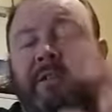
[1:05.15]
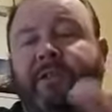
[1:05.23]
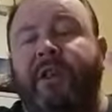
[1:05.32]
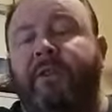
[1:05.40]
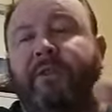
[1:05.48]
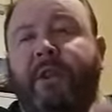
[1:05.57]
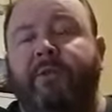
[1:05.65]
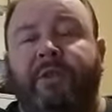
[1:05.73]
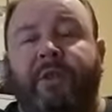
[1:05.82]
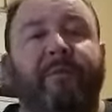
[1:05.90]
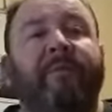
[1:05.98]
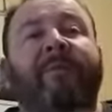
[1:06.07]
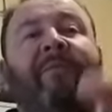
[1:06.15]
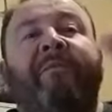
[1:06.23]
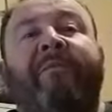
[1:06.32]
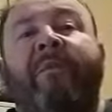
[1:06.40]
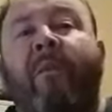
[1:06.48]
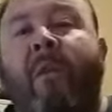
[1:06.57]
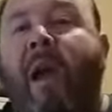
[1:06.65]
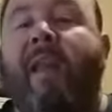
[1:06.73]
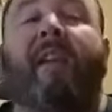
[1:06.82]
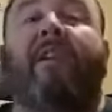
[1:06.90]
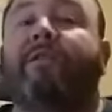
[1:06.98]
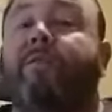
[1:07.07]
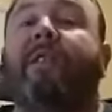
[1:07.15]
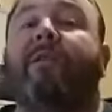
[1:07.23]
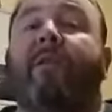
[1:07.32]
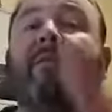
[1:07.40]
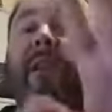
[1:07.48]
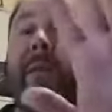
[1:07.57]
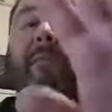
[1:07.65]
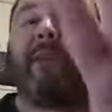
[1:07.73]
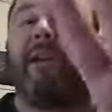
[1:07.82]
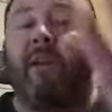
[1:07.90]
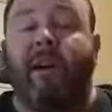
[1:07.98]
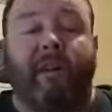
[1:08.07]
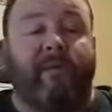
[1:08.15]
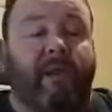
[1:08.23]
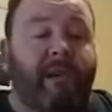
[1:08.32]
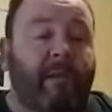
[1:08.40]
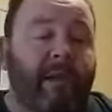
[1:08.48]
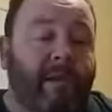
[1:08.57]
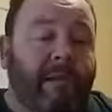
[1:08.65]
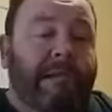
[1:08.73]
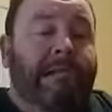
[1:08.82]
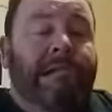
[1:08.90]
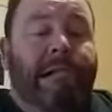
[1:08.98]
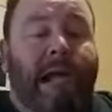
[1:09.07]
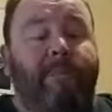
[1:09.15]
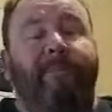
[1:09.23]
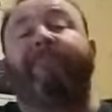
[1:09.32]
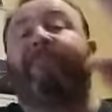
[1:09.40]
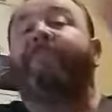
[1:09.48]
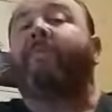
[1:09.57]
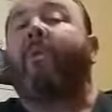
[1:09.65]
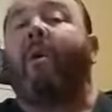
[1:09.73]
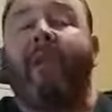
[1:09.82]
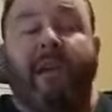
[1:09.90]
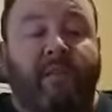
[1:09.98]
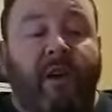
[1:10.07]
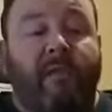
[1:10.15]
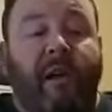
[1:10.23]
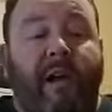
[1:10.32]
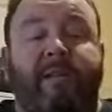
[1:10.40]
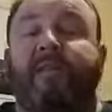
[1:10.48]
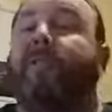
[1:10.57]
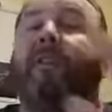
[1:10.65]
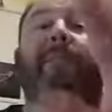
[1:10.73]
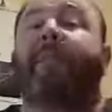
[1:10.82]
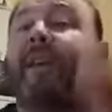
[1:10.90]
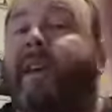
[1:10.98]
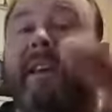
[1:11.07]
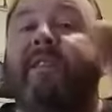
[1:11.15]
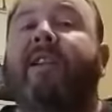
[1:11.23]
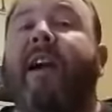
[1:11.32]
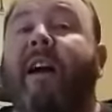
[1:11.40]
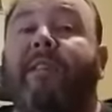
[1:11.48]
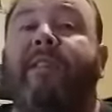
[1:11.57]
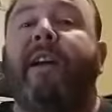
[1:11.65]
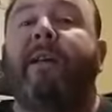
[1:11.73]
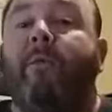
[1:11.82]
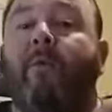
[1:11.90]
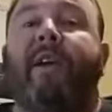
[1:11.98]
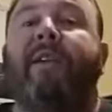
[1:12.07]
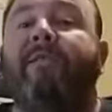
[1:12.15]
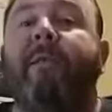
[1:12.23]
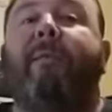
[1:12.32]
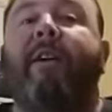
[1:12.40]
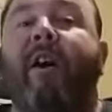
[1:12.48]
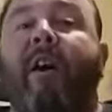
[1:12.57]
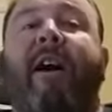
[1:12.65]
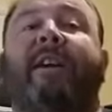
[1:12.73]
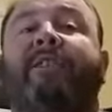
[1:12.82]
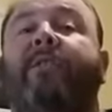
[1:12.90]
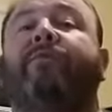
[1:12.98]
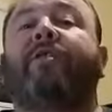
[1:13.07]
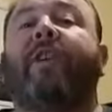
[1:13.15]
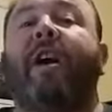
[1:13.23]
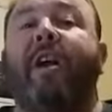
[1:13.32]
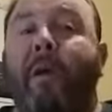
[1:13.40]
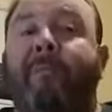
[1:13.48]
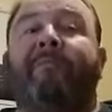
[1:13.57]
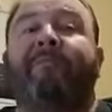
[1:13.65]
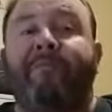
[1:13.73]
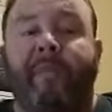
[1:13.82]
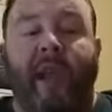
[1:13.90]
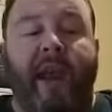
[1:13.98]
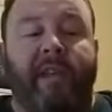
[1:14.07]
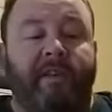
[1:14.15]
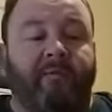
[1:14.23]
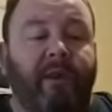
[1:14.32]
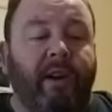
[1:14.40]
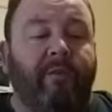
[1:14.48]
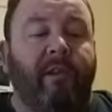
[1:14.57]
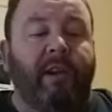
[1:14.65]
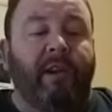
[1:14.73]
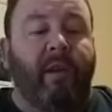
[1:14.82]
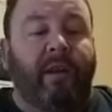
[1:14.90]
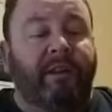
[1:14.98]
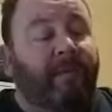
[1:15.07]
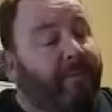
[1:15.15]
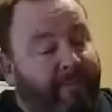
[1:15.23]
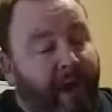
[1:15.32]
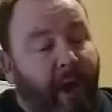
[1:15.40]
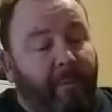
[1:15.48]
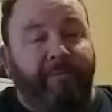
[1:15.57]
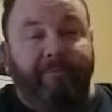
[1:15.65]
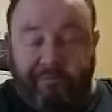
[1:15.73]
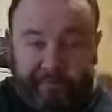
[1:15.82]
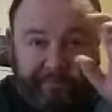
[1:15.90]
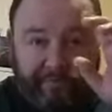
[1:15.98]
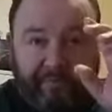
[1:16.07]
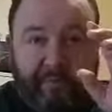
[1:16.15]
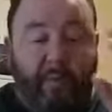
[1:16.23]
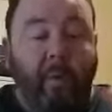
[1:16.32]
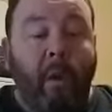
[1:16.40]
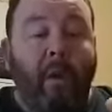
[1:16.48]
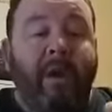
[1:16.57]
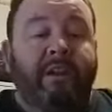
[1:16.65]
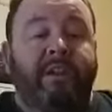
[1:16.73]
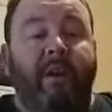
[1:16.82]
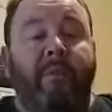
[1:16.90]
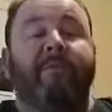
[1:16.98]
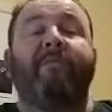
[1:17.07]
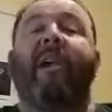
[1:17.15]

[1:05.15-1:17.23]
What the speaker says: and Chelston. And it goes really well with that beer. I can recommend it. Yes, okay, so that beer is now available in the bar as of today, and it's really, really nice. We're